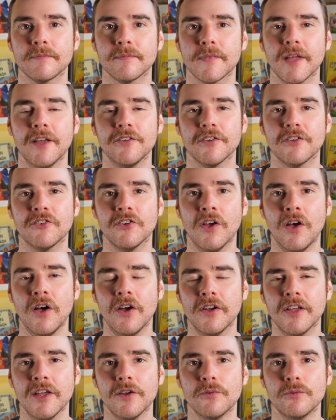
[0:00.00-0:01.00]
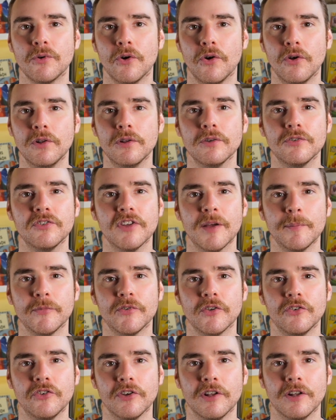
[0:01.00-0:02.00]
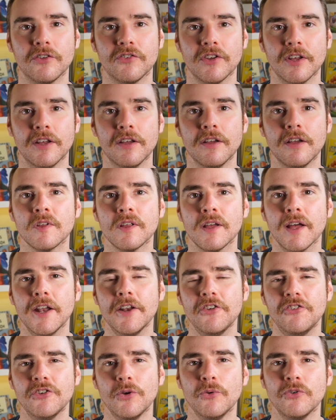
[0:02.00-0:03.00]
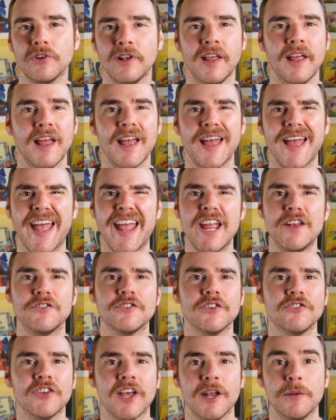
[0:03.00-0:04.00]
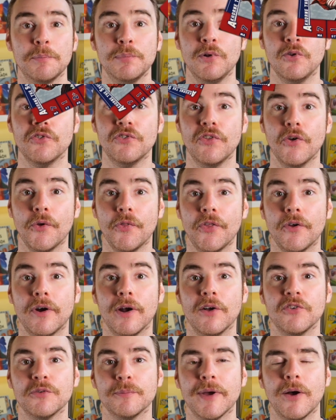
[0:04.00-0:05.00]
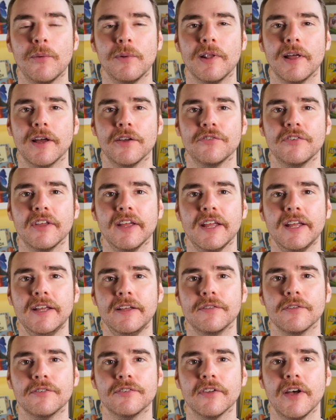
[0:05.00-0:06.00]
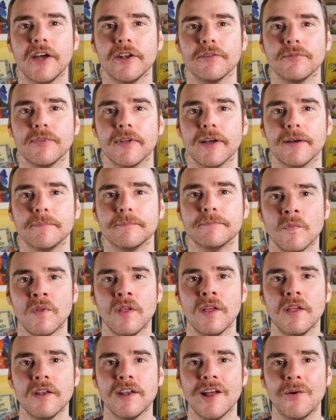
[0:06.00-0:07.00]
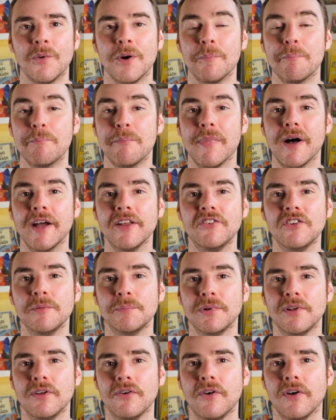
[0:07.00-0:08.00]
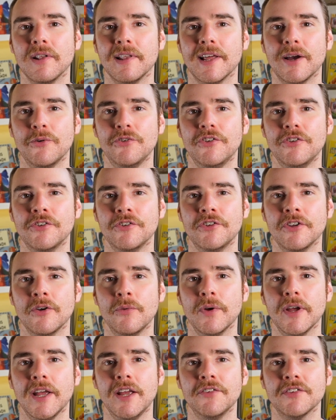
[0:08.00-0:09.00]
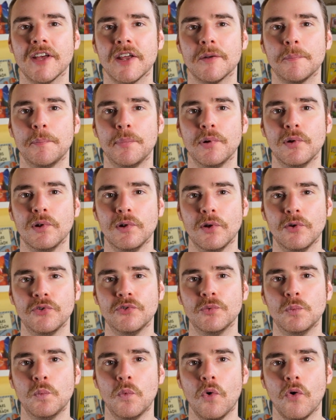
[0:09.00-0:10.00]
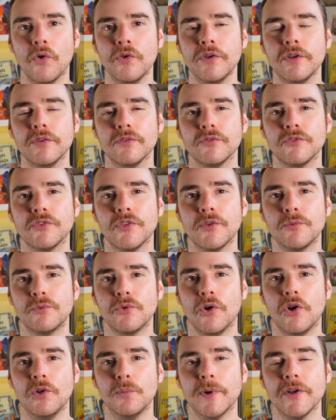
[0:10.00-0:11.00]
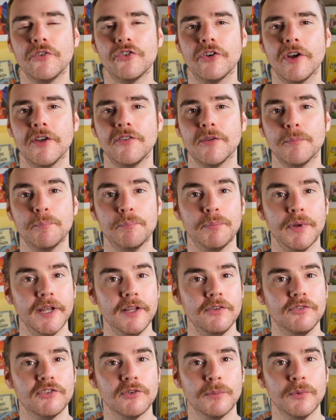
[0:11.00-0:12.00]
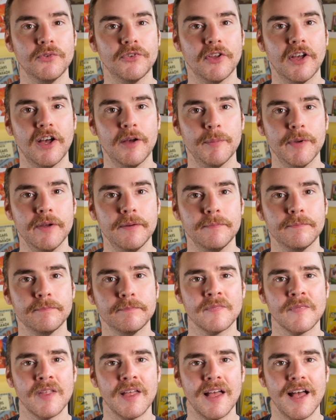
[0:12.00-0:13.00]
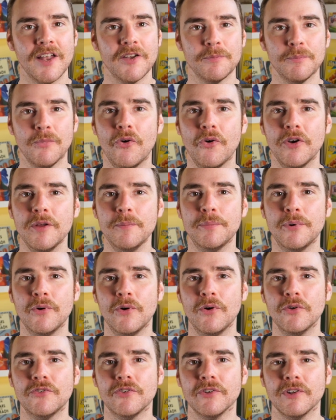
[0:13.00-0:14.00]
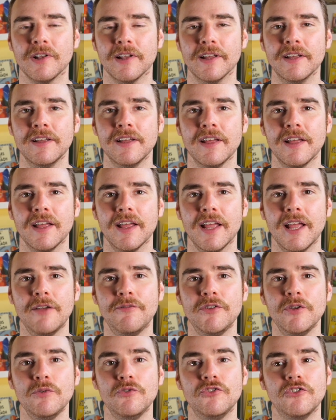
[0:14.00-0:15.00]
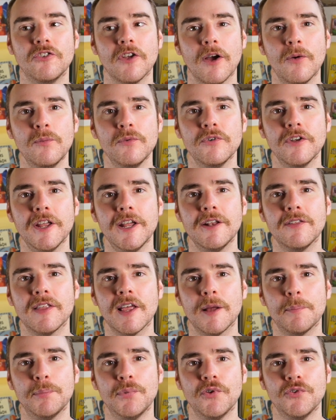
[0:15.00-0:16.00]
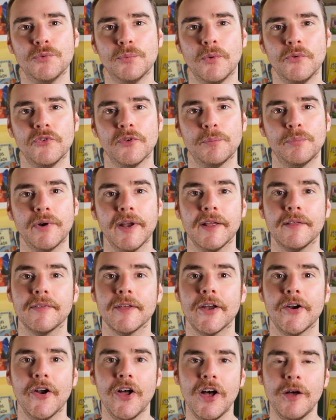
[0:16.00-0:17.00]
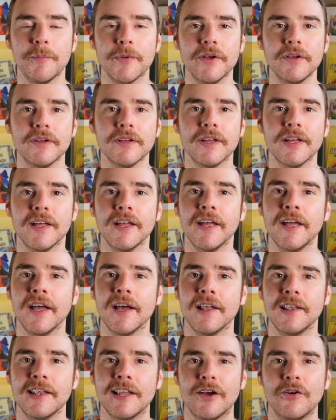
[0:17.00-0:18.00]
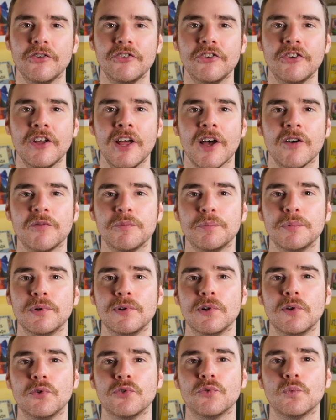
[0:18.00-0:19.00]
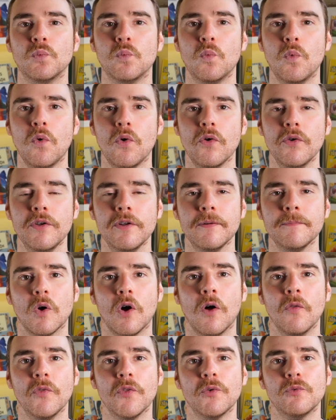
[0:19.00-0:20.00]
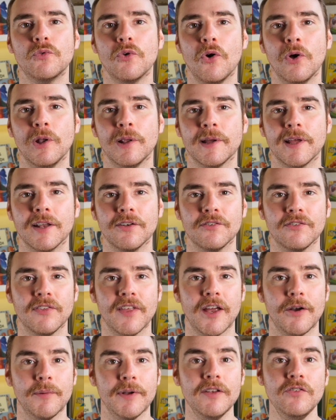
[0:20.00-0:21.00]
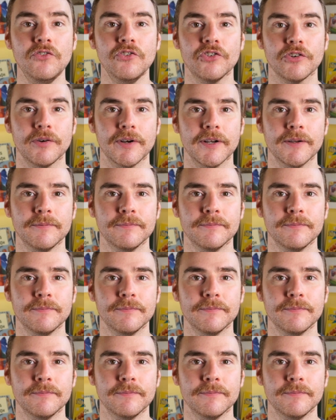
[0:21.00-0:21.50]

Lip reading: is a target roll, same as agility, and it's usually 8 to 10 plus, though there are some outliers at either side of that. Now what Mighty Blow allows you to do is add +1 to the roll when trying to beat someone's armour, and importantly, if you don't need that +1 to break their armour, it allows you to have +1 on the roll against their injury.